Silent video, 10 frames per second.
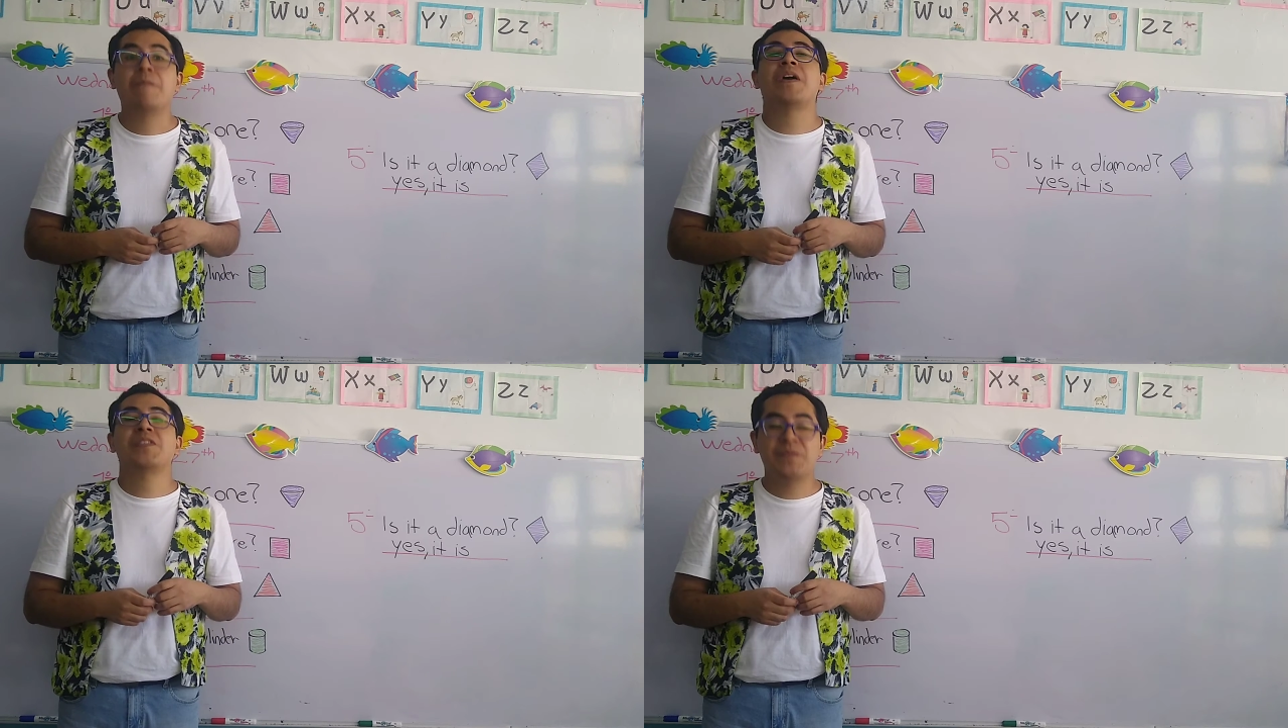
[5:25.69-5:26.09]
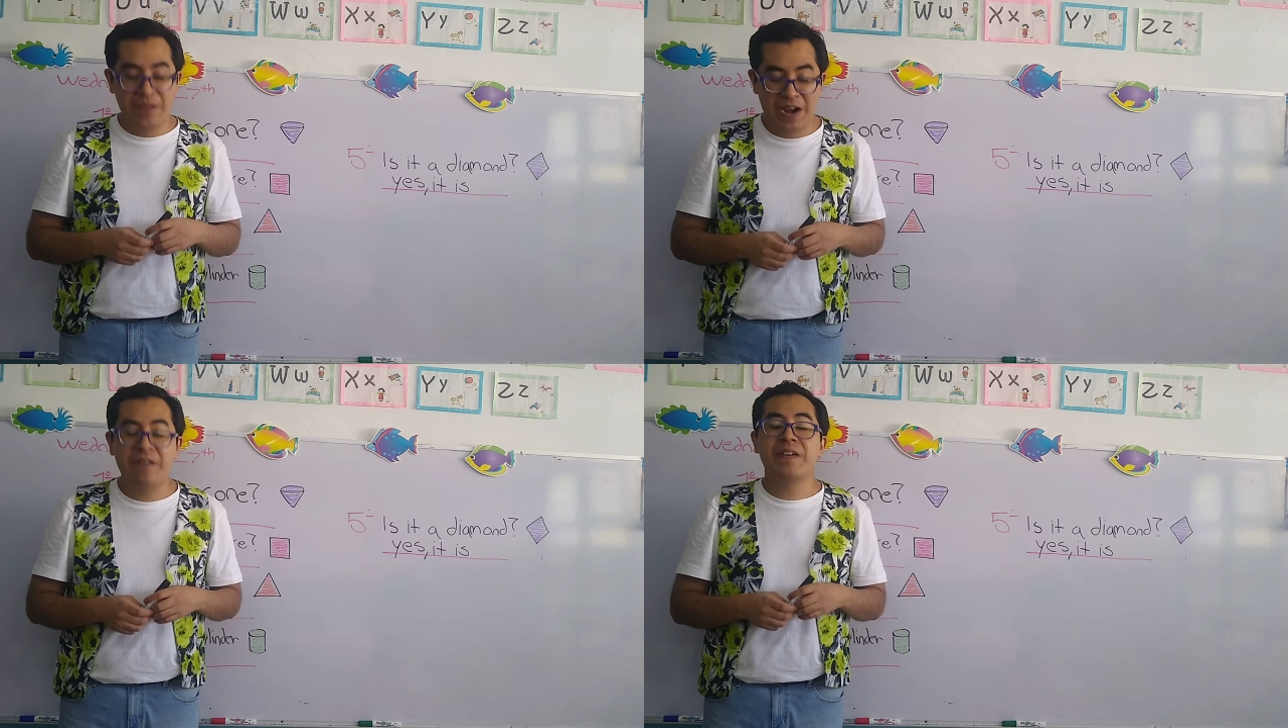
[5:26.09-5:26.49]
Was
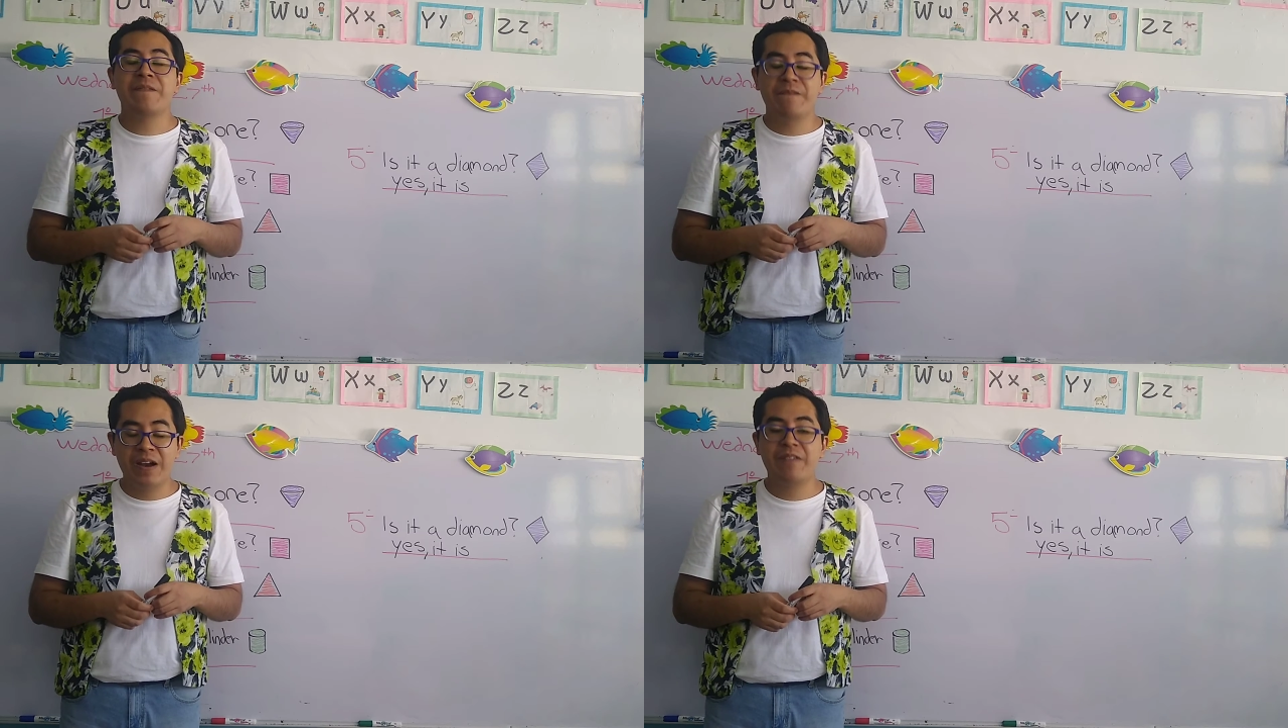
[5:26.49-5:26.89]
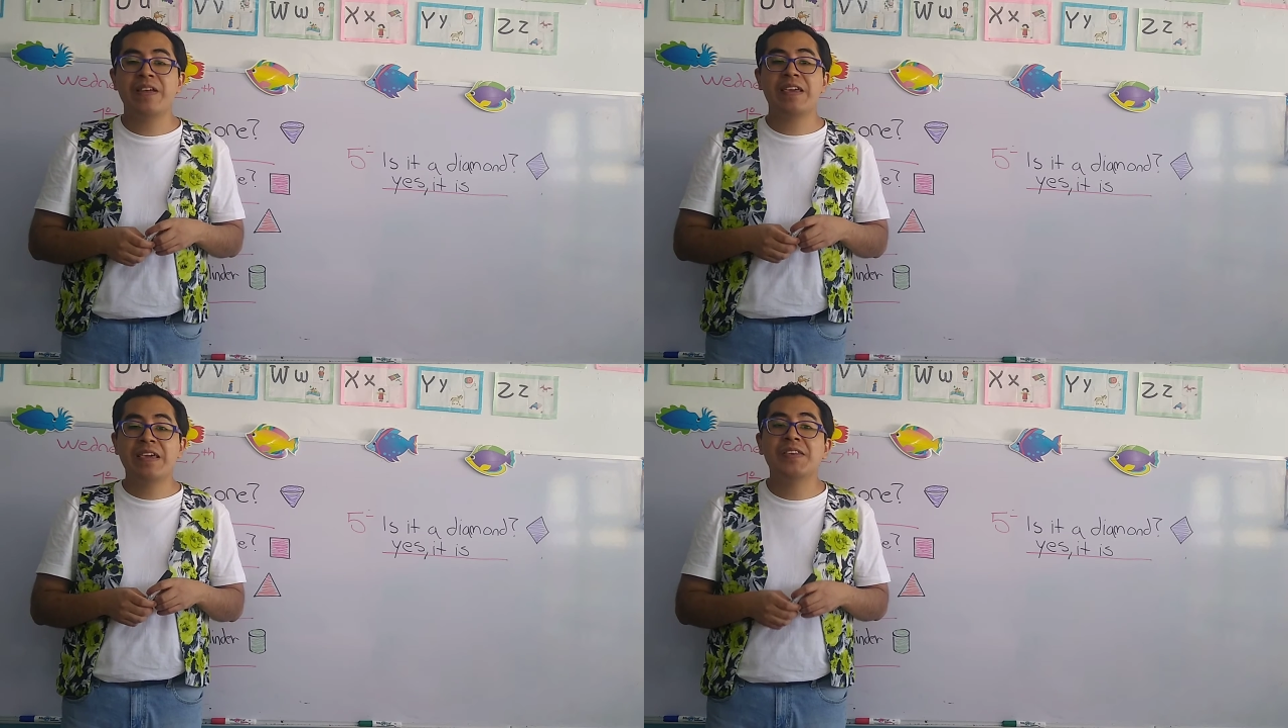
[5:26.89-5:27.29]
very,
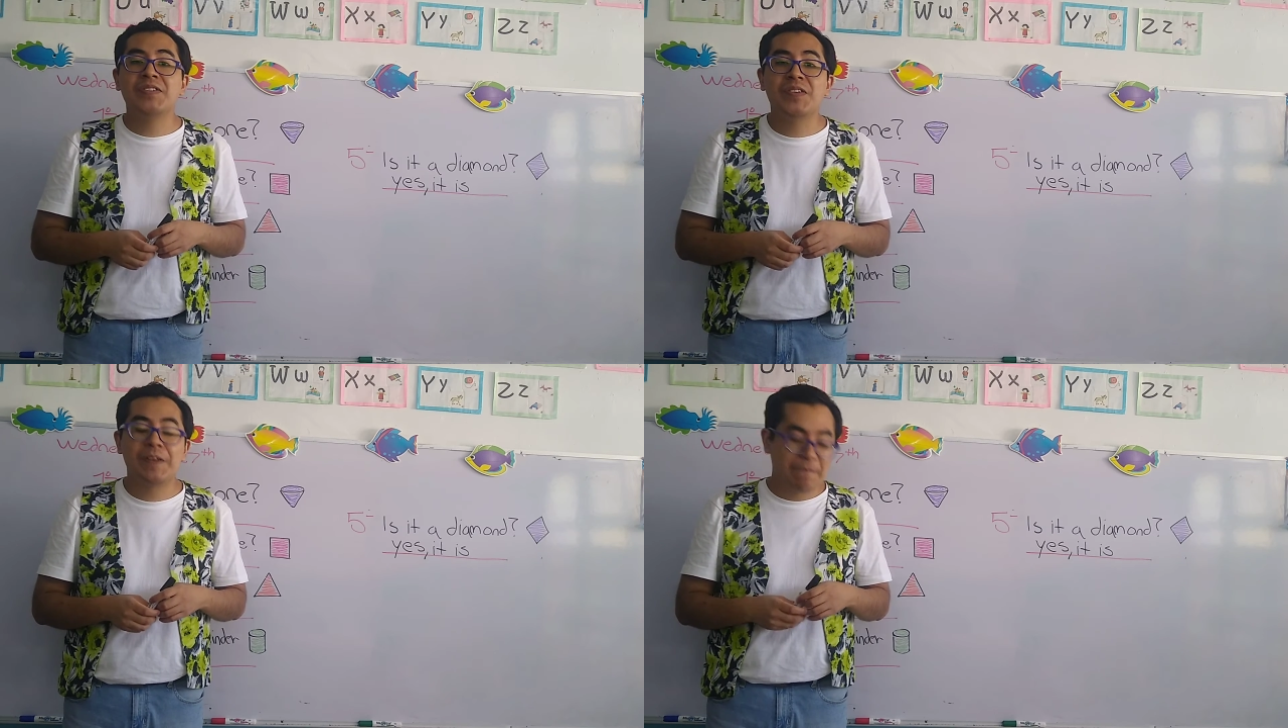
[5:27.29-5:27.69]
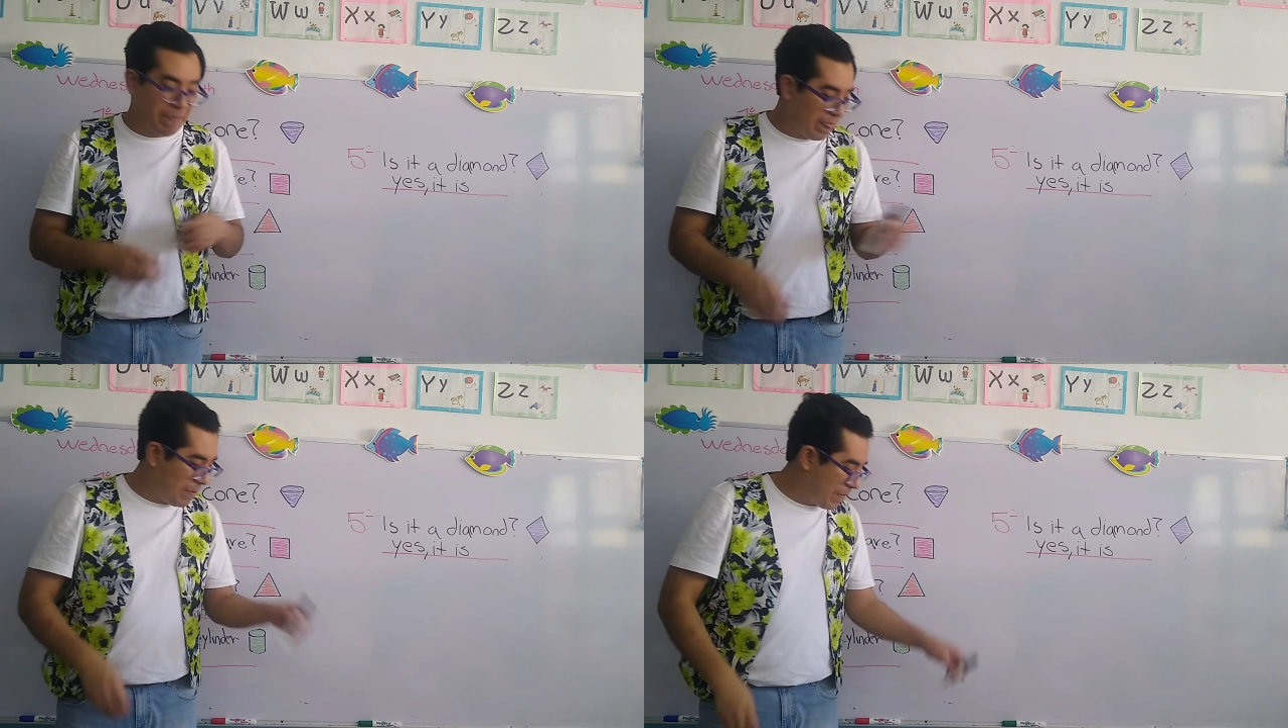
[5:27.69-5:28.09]
very easy.
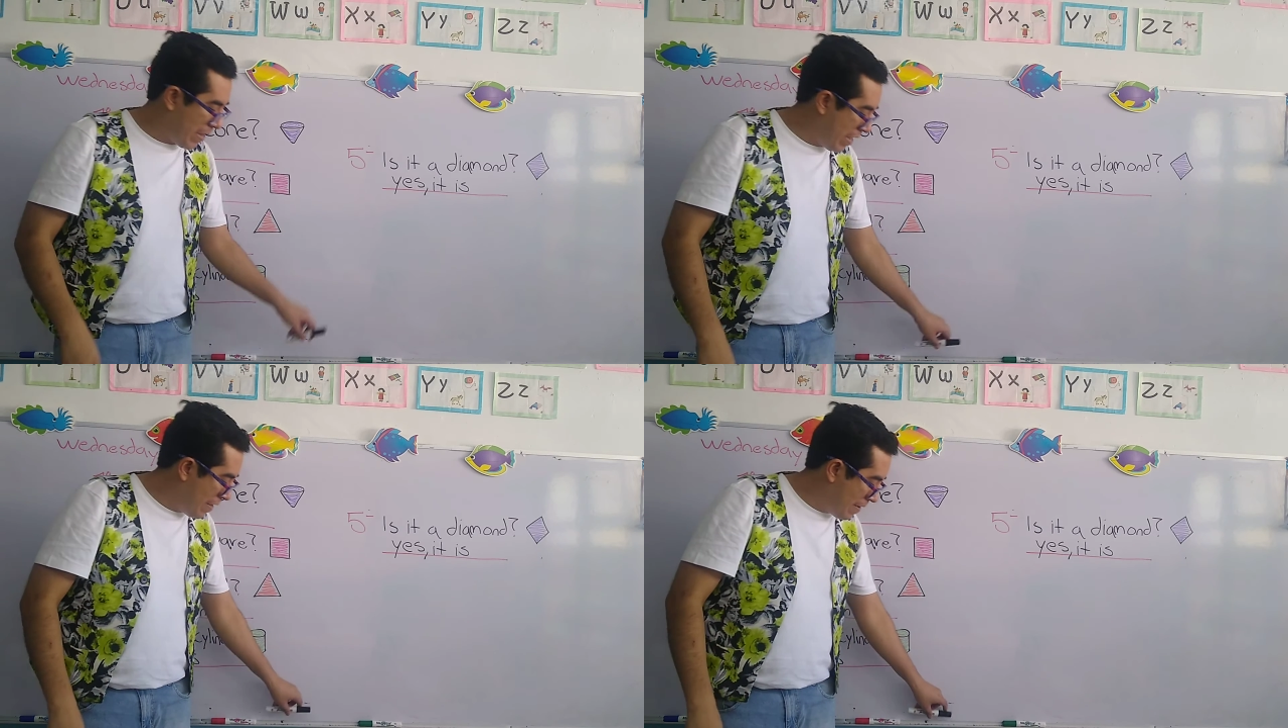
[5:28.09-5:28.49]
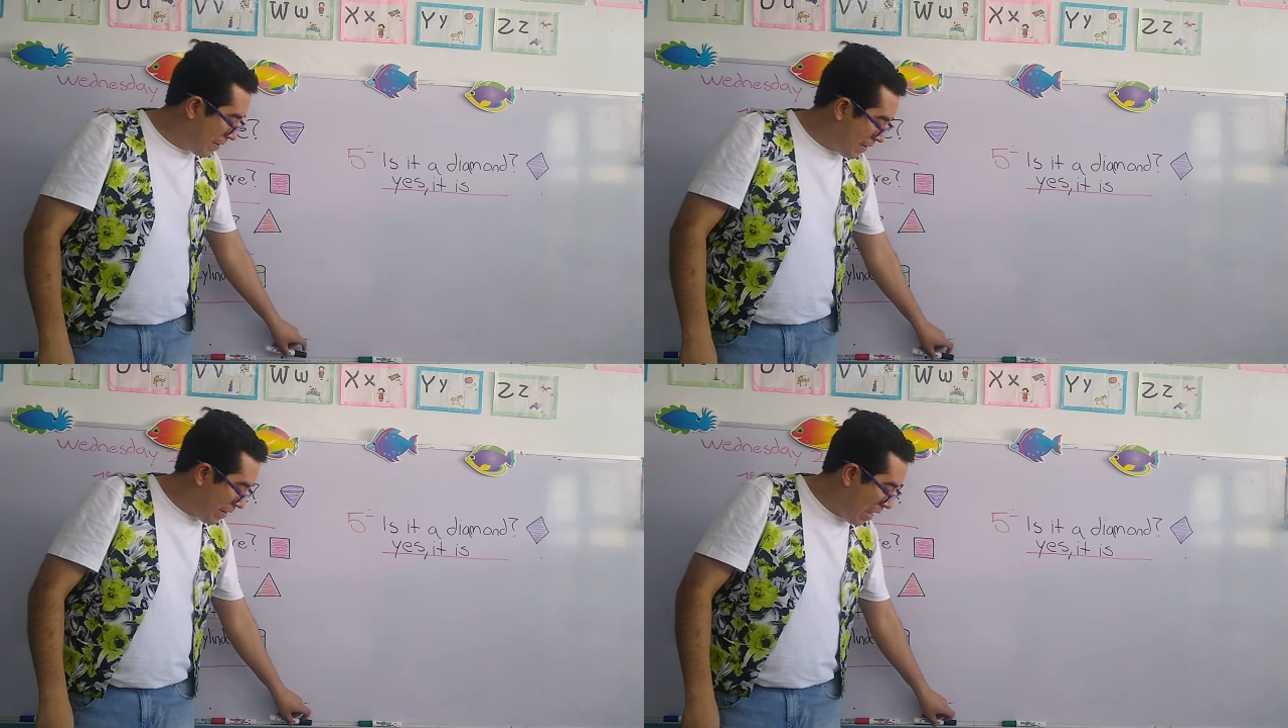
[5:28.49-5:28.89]
Okay?